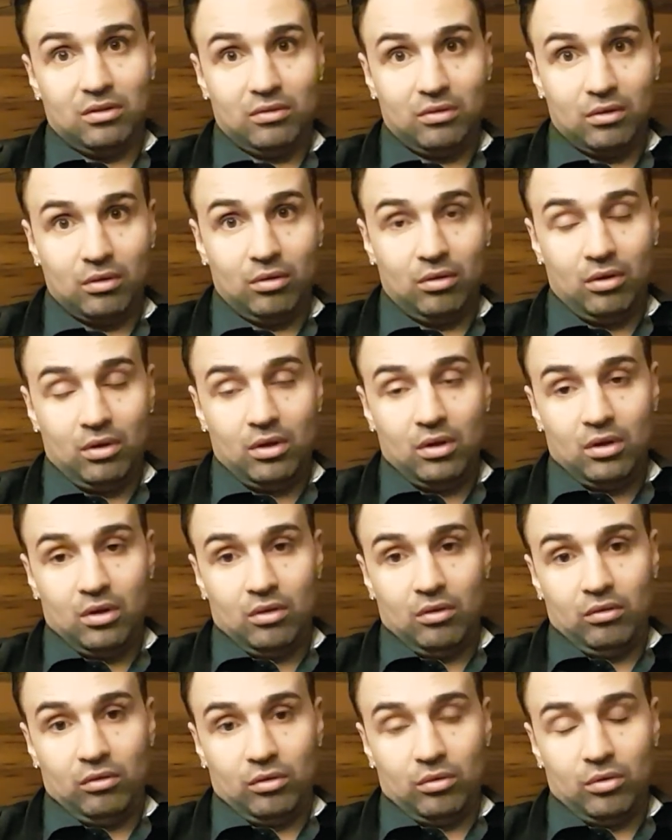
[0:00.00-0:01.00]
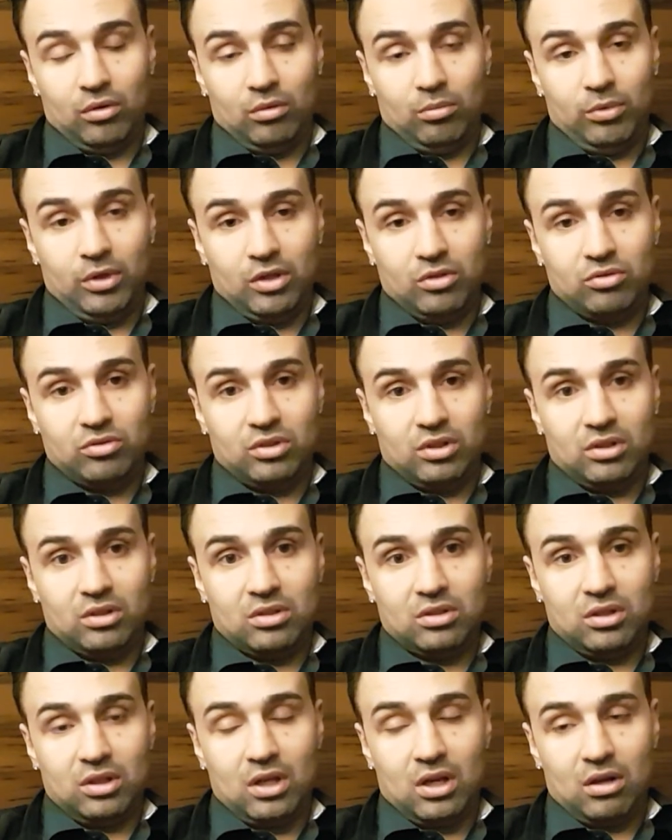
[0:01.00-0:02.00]
So it'll be interesting to
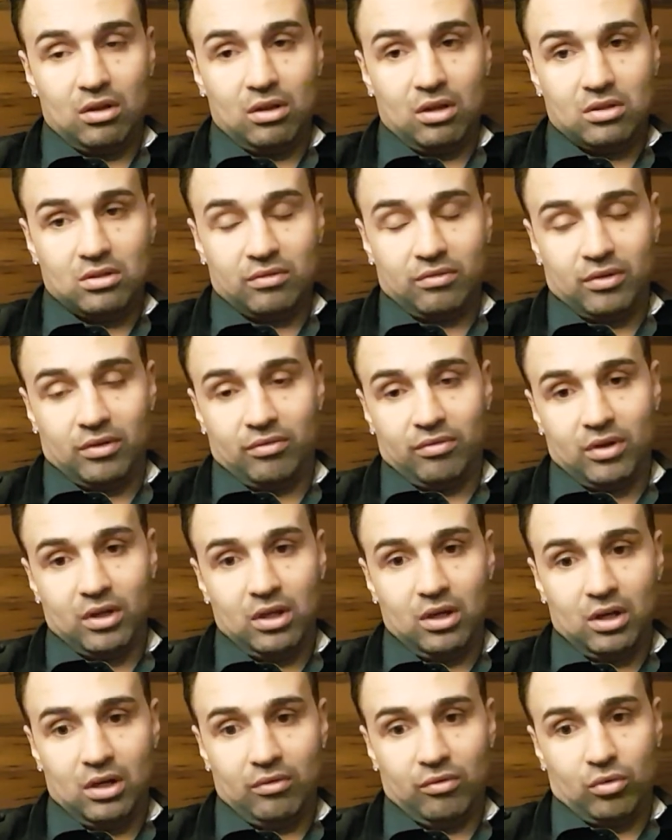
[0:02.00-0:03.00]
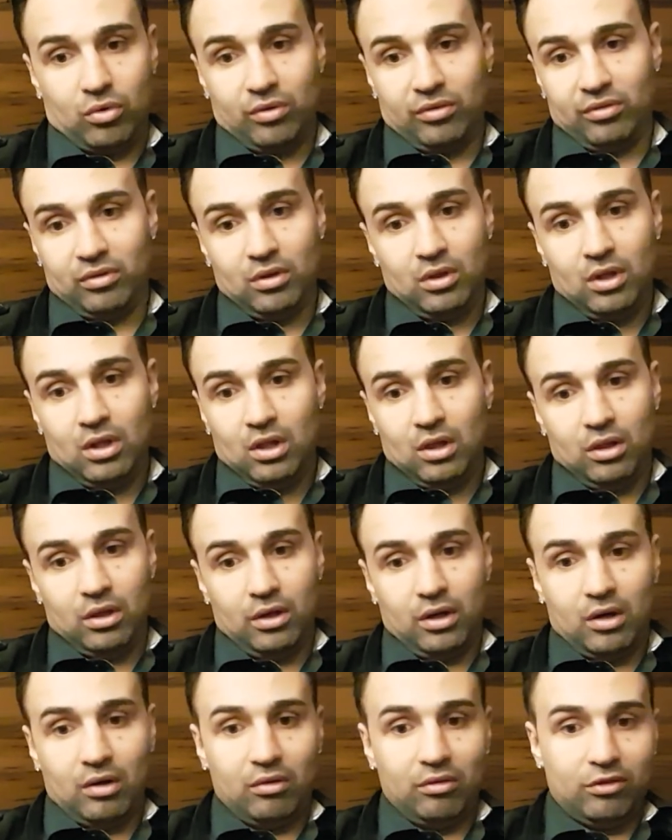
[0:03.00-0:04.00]
see that. That's a fun fight. And of course,
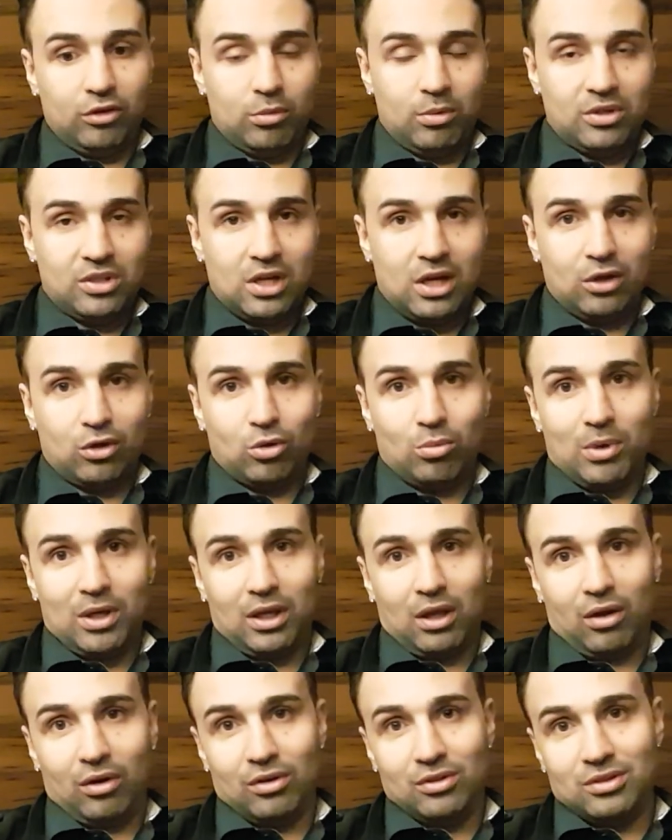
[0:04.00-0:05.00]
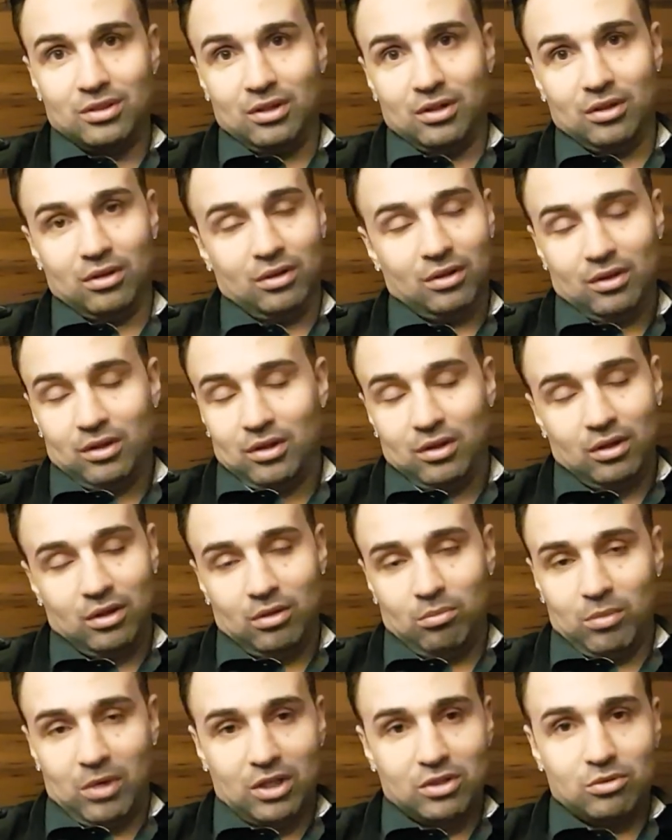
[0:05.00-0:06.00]
Linares, Lomachenko, Mikey Garcia.
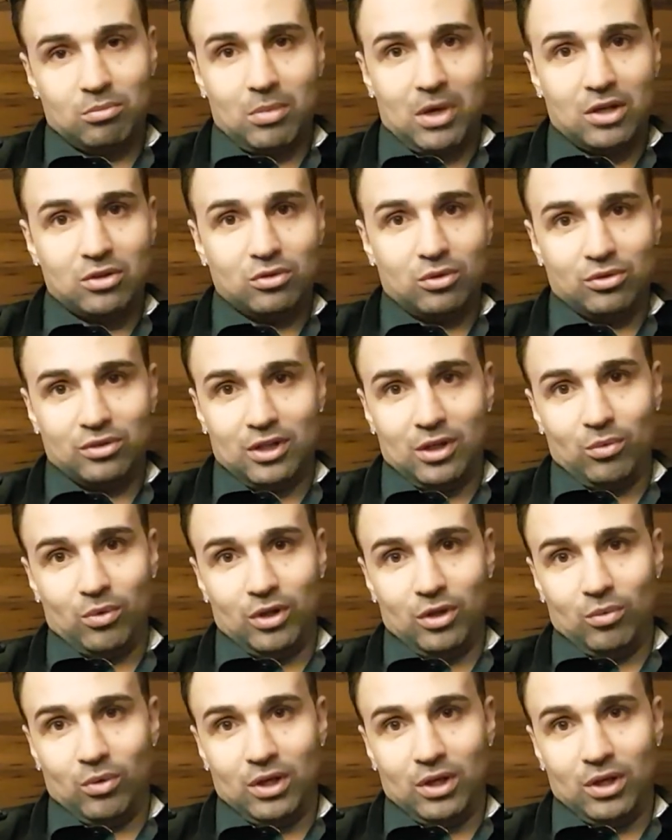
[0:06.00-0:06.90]
You make some match those any way you